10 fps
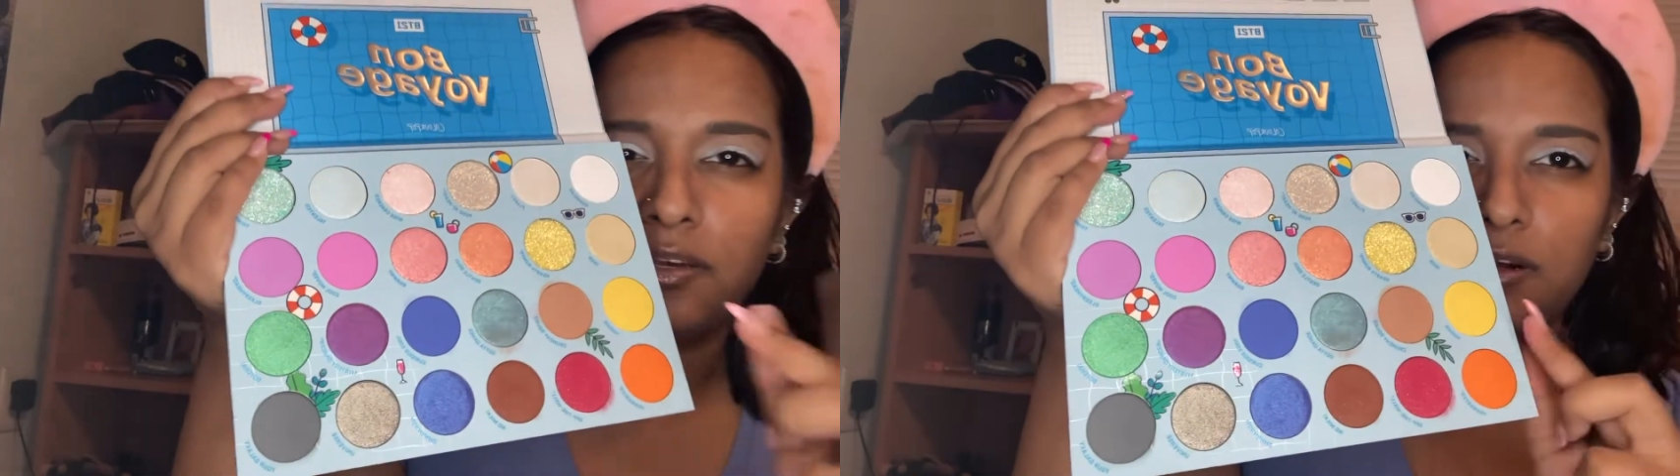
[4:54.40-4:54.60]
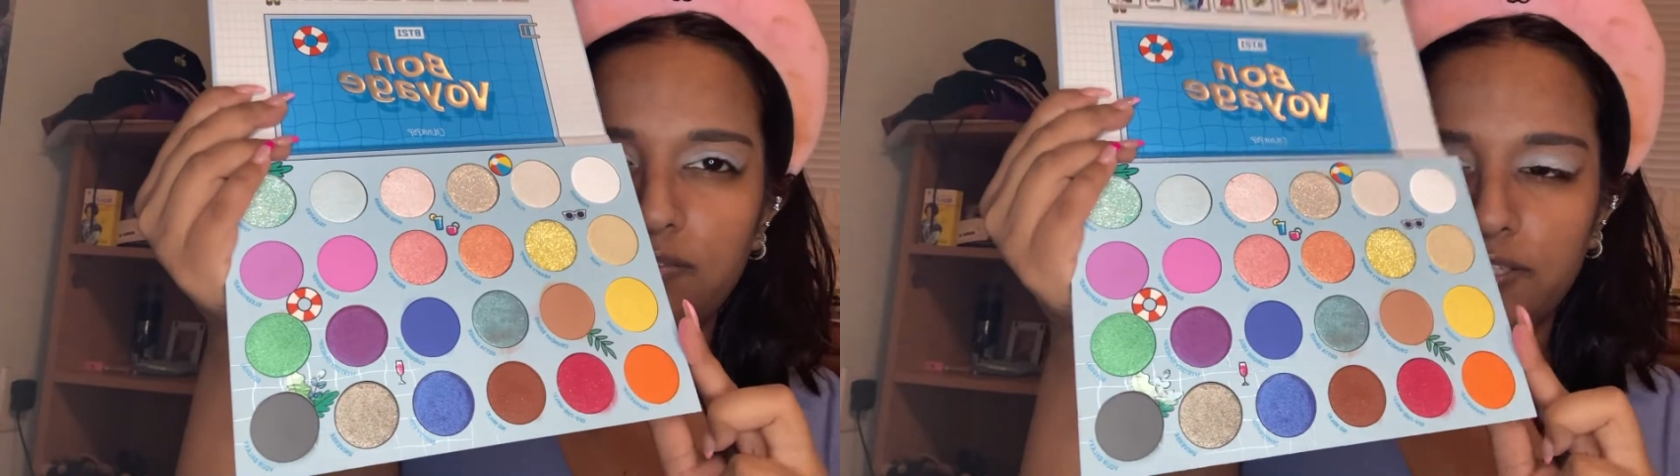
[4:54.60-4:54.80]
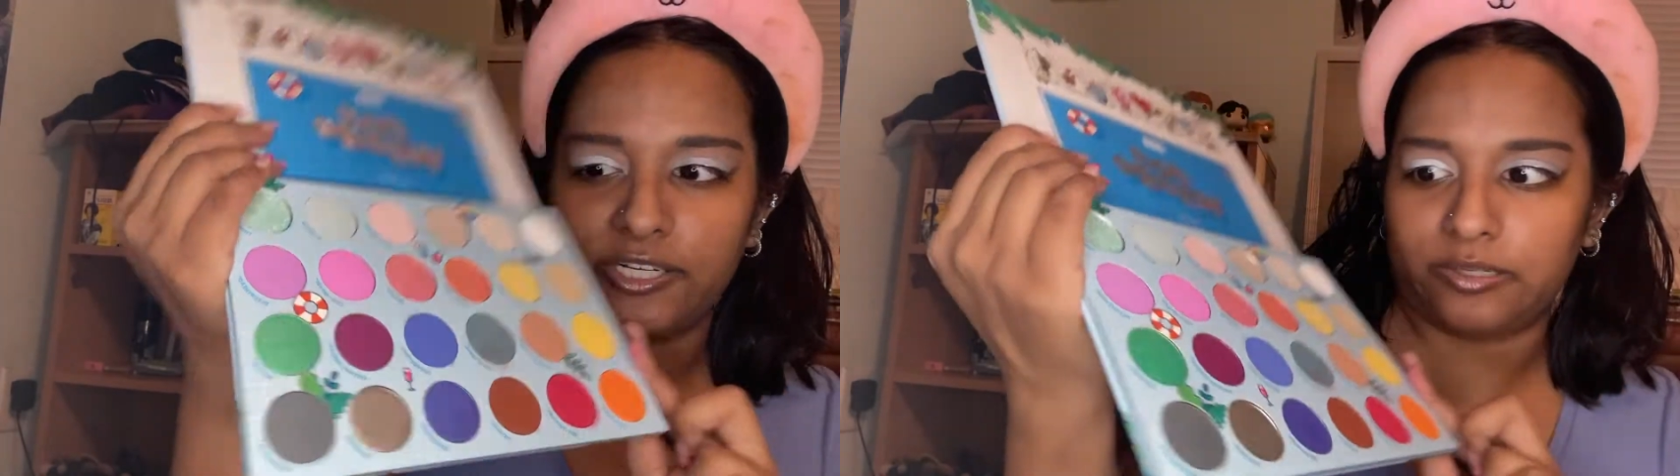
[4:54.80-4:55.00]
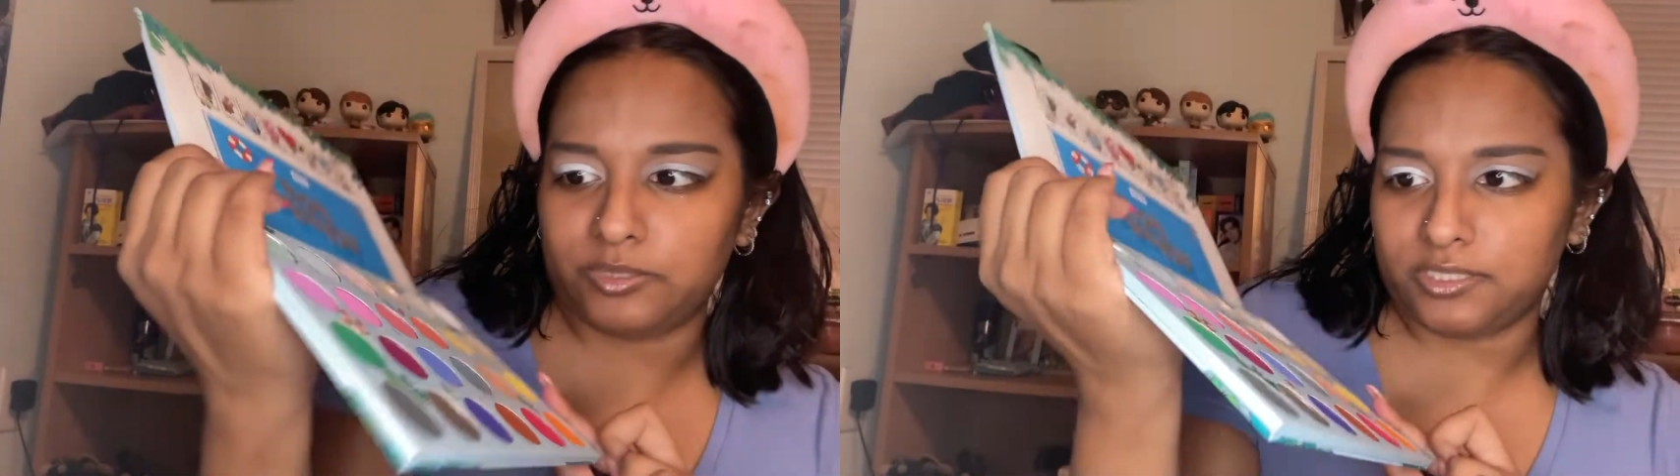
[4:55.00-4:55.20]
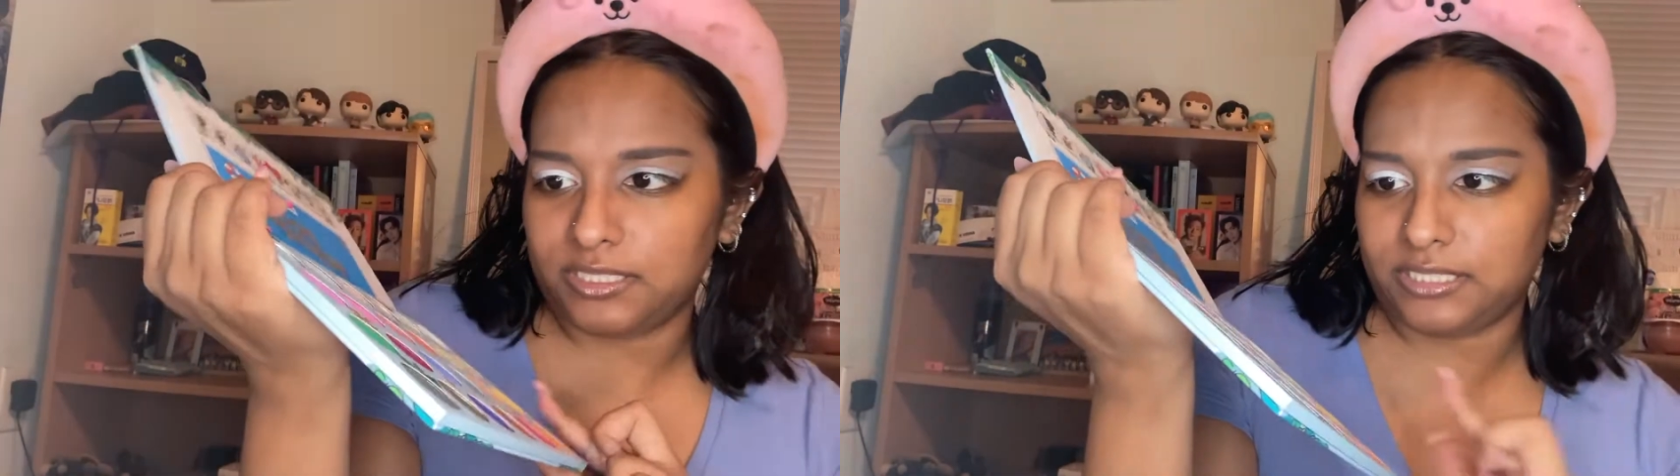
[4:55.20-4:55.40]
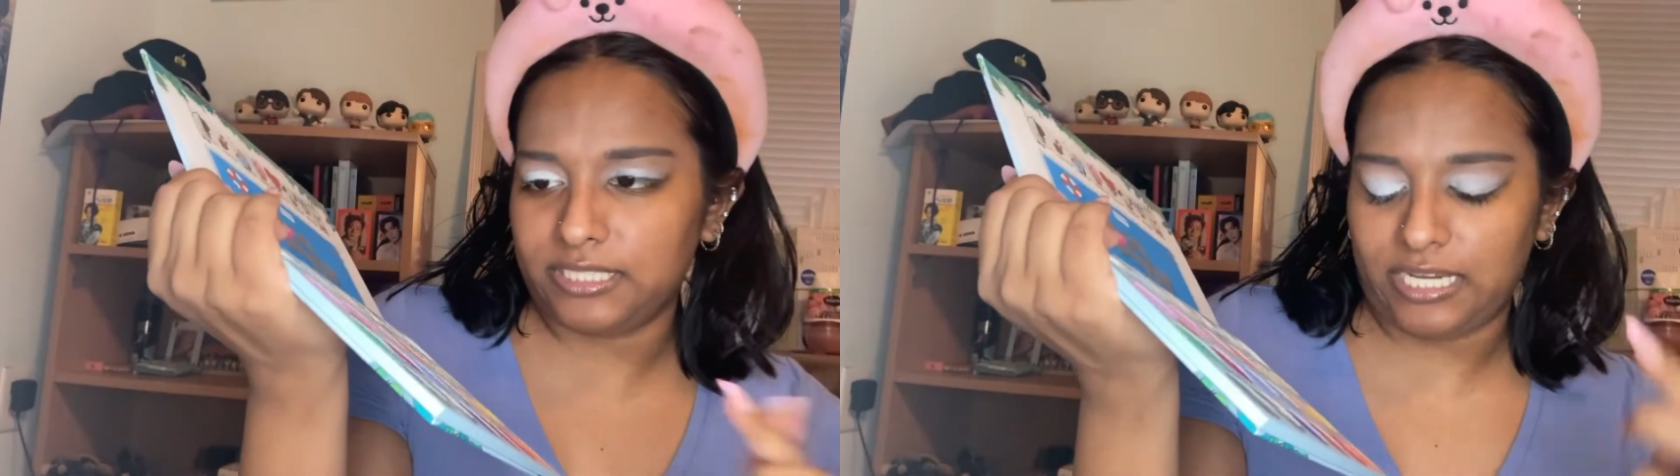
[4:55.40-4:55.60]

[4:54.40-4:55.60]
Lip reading: Hopefully you're able to see